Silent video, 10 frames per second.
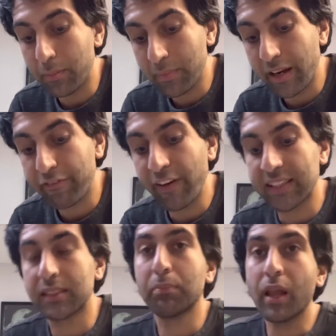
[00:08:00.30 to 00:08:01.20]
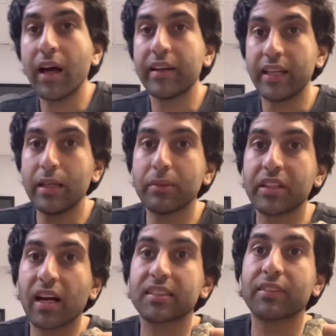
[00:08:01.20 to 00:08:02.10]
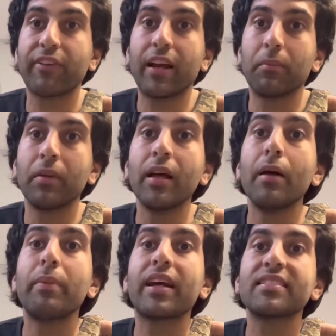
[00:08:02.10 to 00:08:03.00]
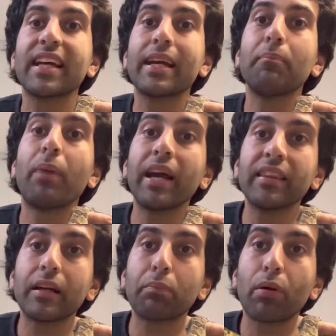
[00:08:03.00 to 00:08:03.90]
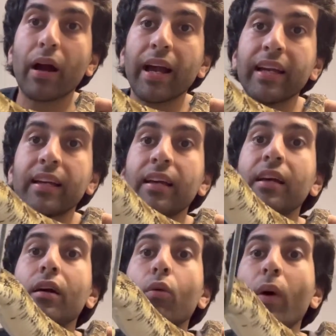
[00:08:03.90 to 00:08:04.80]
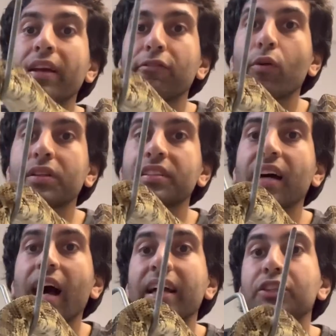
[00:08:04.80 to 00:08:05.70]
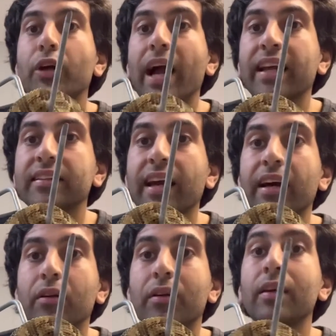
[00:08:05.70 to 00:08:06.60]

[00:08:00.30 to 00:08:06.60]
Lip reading: that affects the blood, hemotoxic venom, because they can bite their prey, wait for it to die, and track it down.